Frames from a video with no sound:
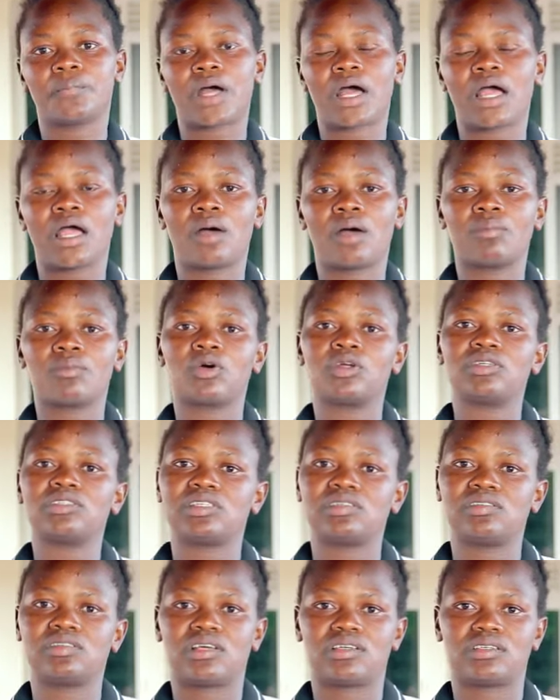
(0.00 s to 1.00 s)
I'm
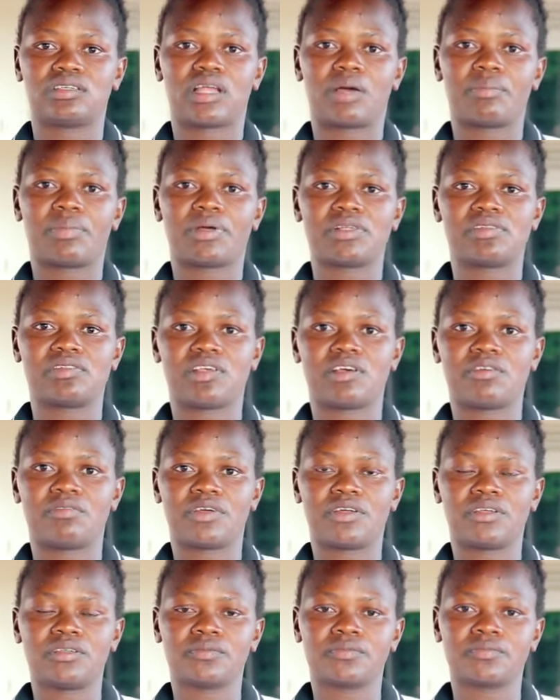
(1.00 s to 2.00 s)
contestant number
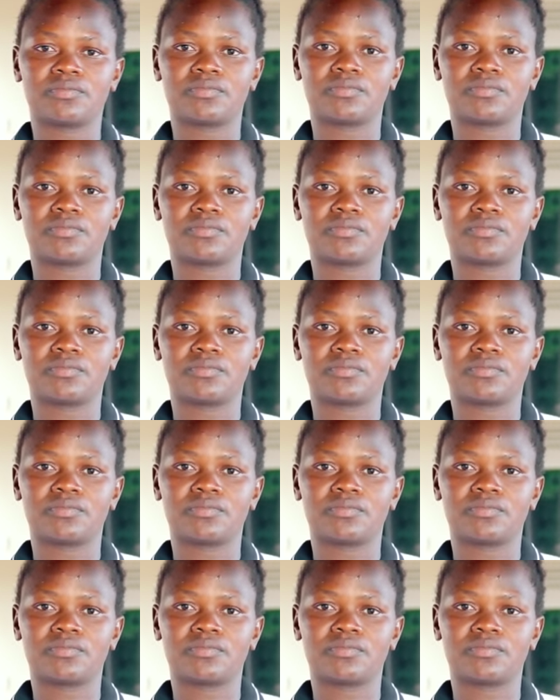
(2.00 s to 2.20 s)
7.